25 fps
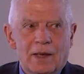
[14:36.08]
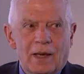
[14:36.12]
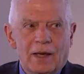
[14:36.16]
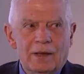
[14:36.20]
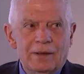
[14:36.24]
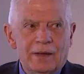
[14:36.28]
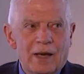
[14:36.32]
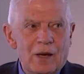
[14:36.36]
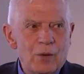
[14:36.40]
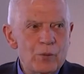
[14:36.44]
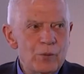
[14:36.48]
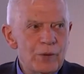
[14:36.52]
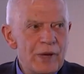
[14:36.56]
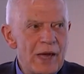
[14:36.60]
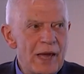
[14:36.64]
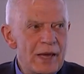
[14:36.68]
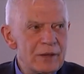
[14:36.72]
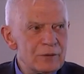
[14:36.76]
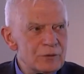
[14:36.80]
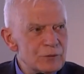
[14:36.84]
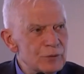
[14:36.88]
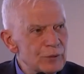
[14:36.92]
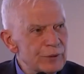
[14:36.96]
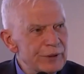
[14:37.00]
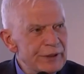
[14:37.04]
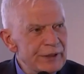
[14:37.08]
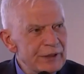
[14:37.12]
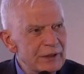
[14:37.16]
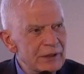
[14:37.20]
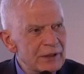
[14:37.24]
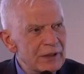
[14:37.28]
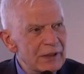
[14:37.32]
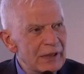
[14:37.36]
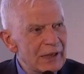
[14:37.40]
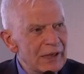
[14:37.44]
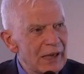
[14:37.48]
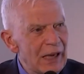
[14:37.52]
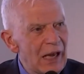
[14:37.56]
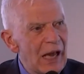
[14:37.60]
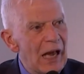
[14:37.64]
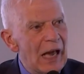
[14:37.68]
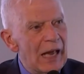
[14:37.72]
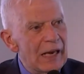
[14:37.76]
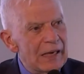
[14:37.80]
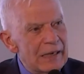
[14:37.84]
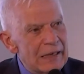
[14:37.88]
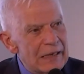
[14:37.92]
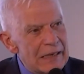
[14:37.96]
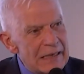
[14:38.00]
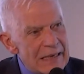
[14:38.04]
And now we are entering
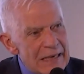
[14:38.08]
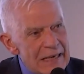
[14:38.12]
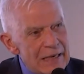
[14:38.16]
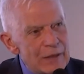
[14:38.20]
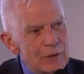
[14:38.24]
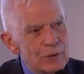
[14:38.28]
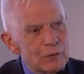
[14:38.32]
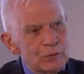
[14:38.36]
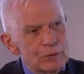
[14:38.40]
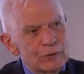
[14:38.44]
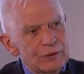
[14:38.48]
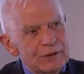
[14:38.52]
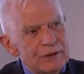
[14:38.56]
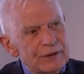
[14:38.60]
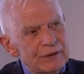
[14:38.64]
a new